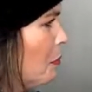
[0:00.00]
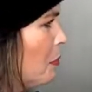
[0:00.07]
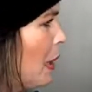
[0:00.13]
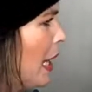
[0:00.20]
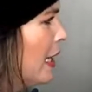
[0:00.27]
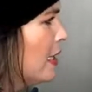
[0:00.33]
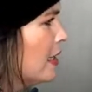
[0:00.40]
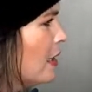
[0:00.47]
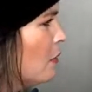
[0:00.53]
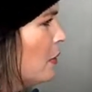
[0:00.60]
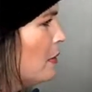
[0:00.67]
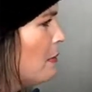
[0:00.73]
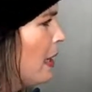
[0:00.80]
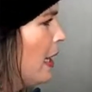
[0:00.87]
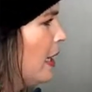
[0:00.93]
paint that
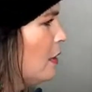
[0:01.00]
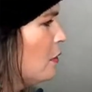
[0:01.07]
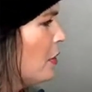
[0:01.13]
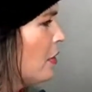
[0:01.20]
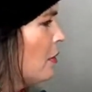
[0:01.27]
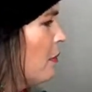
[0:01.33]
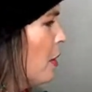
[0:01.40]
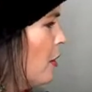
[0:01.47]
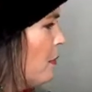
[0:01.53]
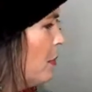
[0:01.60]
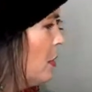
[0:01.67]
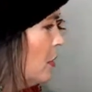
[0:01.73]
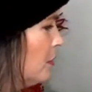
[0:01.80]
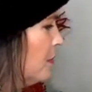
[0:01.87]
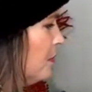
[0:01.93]
we made with the
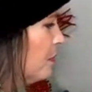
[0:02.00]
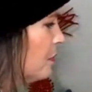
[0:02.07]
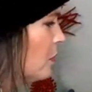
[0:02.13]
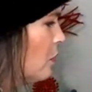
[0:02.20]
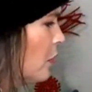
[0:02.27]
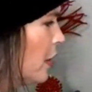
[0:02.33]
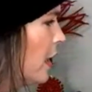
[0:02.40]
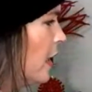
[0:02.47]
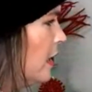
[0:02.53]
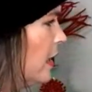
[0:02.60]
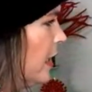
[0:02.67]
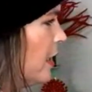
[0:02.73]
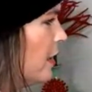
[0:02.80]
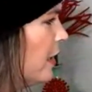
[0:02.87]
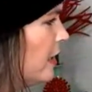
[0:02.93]
purple. And we're going to
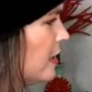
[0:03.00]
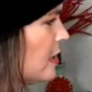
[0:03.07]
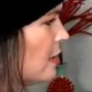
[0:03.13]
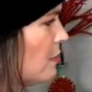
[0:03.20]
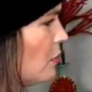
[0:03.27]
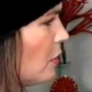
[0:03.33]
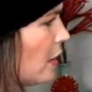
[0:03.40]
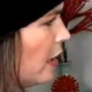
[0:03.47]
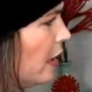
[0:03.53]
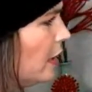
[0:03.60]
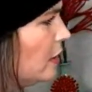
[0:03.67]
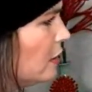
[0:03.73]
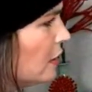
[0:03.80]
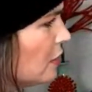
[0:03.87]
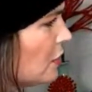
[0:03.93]
layer in some more
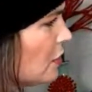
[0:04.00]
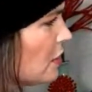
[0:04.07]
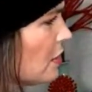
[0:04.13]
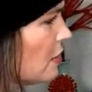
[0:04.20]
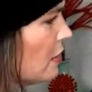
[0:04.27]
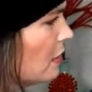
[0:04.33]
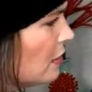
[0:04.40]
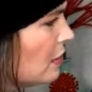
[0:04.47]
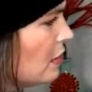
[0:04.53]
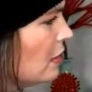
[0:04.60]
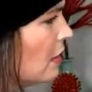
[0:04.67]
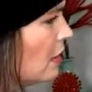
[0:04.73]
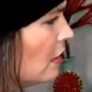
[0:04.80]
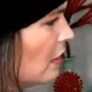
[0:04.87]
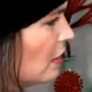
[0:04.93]
colors.
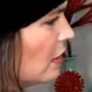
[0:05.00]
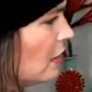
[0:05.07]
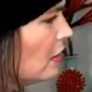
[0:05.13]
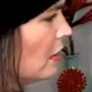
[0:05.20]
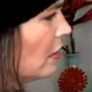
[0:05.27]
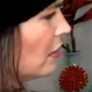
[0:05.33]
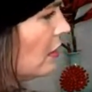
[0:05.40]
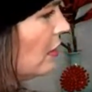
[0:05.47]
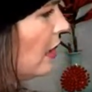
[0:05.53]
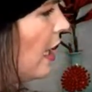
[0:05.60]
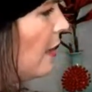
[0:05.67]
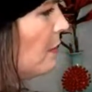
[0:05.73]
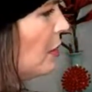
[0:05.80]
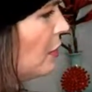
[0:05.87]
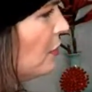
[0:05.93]

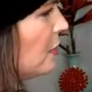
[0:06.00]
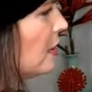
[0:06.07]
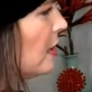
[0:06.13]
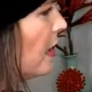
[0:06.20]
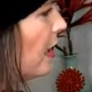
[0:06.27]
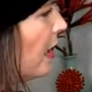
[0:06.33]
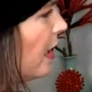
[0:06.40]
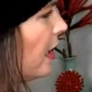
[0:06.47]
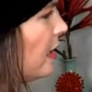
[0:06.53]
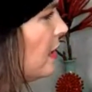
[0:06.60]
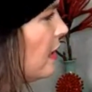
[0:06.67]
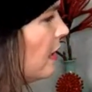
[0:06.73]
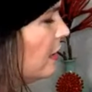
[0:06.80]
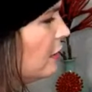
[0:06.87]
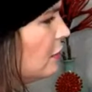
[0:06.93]
I'm using
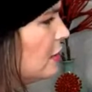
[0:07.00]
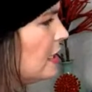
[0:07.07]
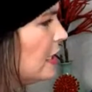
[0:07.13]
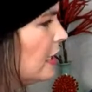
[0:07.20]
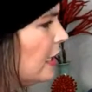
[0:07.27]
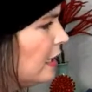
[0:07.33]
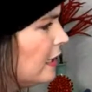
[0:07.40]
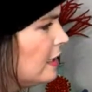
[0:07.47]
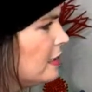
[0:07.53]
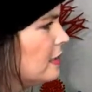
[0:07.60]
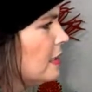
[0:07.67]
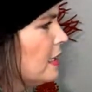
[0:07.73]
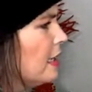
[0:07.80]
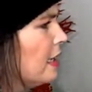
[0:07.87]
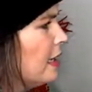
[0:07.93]
the little D
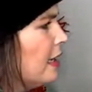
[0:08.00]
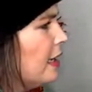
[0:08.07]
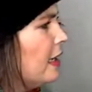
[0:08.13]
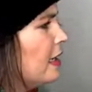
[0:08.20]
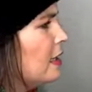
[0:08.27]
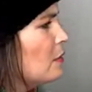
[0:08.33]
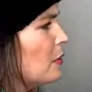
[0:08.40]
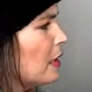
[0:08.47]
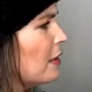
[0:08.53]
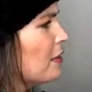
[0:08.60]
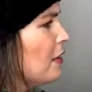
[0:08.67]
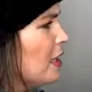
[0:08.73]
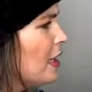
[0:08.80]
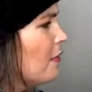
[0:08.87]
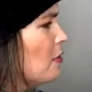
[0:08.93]
and when I
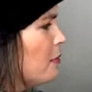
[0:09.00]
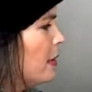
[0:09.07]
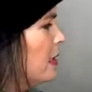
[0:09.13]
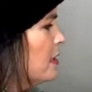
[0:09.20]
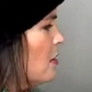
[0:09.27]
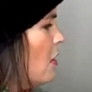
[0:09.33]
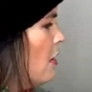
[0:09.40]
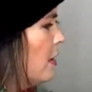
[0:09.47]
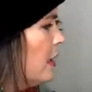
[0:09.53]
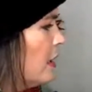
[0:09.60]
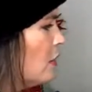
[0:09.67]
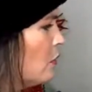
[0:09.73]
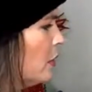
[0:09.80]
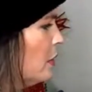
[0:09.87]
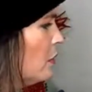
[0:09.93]
think everybody's on
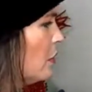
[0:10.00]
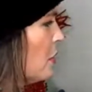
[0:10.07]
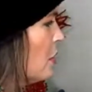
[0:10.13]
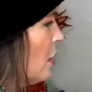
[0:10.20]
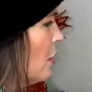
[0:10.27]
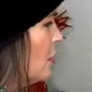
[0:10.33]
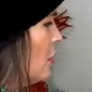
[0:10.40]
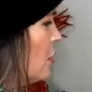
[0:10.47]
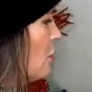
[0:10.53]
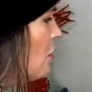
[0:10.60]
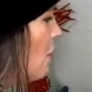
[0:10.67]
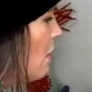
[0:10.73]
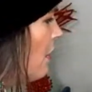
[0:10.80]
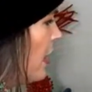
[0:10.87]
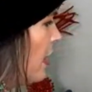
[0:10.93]
here, we will start the
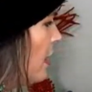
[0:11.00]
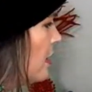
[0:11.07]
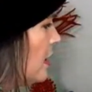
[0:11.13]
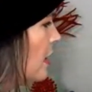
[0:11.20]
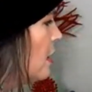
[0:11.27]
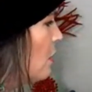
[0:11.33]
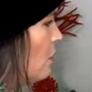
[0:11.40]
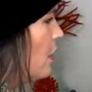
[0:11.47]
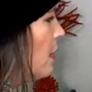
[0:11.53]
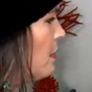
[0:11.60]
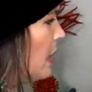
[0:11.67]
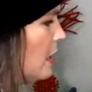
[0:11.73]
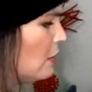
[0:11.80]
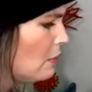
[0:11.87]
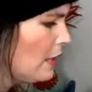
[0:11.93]
drawing because I don't want to
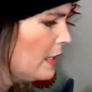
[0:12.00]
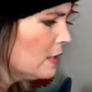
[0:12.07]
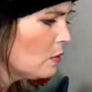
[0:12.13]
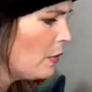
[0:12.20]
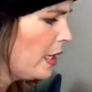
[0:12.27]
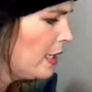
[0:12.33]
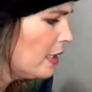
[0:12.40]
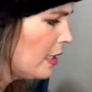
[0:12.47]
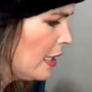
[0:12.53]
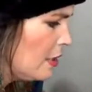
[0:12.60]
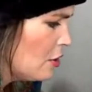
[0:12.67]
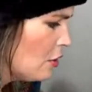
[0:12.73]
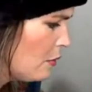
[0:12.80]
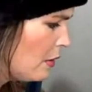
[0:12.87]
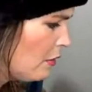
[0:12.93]
make you guys wait in
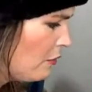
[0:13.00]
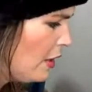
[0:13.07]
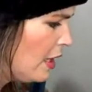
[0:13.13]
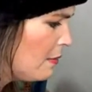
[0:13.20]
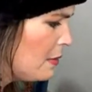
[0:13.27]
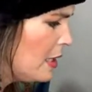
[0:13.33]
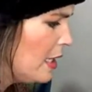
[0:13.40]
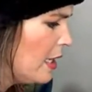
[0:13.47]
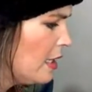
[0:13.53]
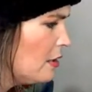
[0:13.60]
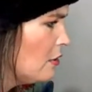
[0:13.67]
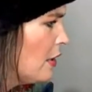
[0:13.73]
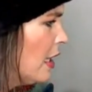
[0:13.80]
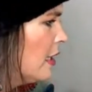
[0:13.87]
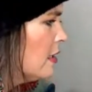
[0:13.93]
case you're with family and
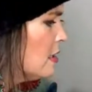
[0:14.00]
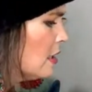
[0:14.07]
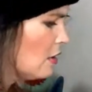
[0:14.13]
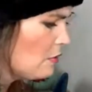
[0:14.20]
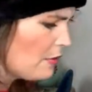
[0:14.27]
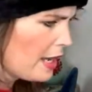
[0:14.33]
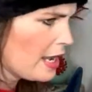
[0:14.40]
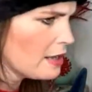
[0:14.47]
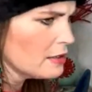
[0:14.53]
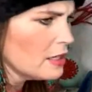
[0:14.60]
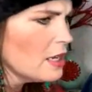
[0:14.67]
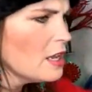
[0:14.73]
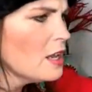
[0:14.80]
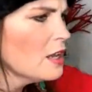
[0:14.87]
you can't stick around.